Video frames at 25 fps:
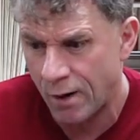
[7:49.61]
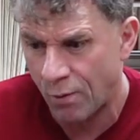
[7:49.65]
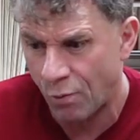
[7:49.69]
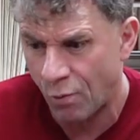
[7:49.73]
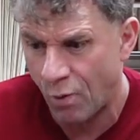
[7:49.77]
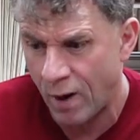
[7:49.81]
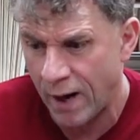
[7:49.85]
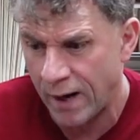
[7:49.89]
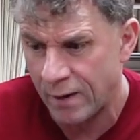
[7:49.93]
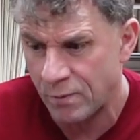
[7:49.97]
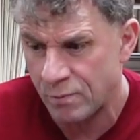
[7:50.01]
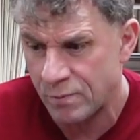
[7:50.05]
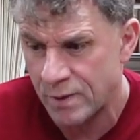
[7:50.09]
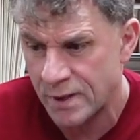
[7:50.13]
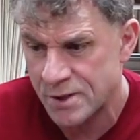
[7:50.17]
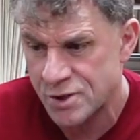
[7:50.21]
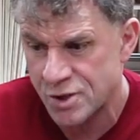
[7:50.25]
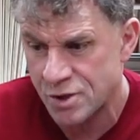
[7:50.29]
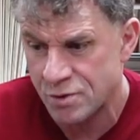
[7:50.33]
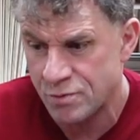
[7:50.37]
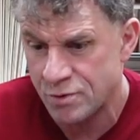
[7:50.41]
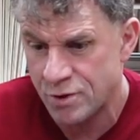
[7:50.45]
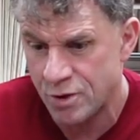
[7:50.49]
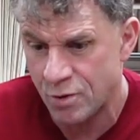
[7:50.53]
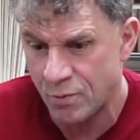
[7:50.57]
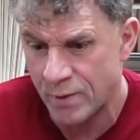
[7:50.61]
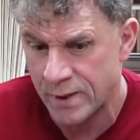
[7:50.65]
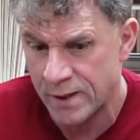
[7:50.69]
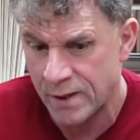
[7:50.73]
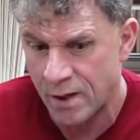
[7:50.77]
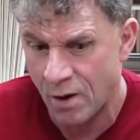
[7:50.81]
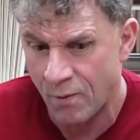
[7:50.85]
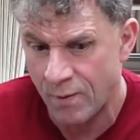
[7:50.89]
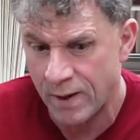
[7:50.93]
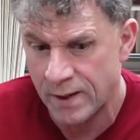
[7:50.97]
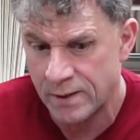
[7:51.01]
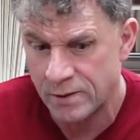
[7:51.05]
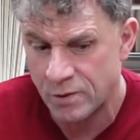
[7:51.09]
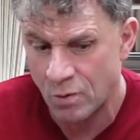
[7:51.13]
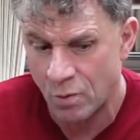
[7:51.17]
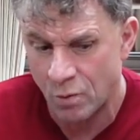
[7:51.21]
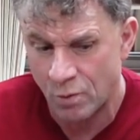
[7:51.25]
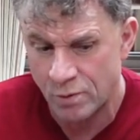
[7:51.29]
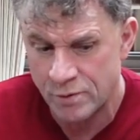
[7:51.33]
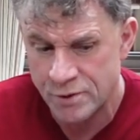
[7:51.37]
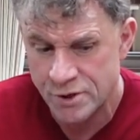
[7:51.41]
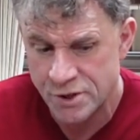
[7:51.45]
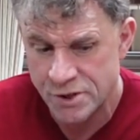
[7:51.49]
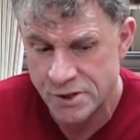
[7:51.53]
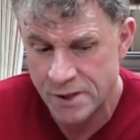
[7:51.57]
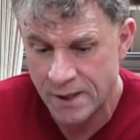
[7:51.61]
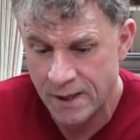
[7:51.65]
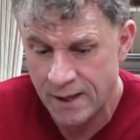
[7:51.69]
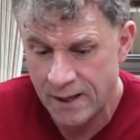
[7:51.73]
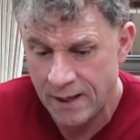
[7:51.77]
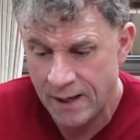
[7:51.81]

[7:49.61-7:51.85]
around, as you do in Go Outdoors,